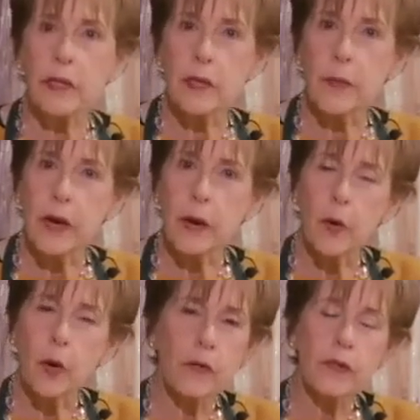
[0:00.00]
summing up
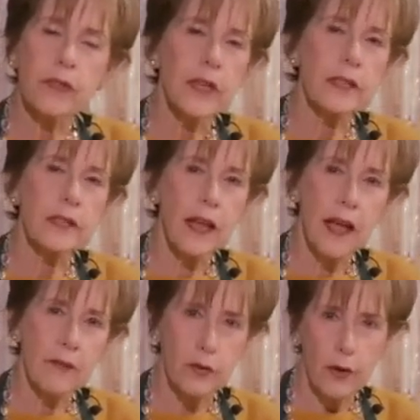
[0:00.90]
all the things that I
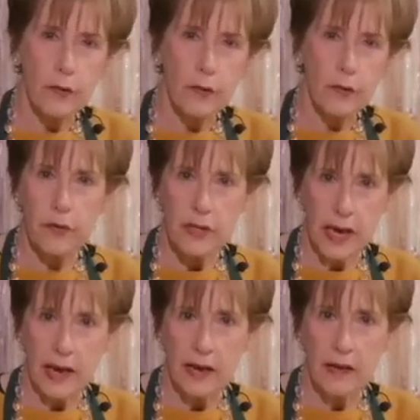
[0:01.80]
have to offer for
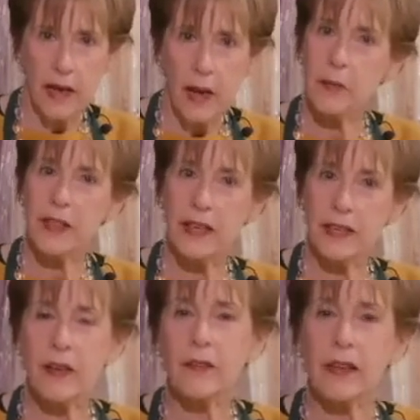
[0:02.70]
today. Happy
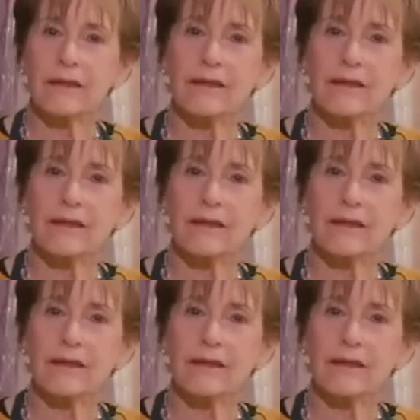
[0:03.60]
Thanksgiving.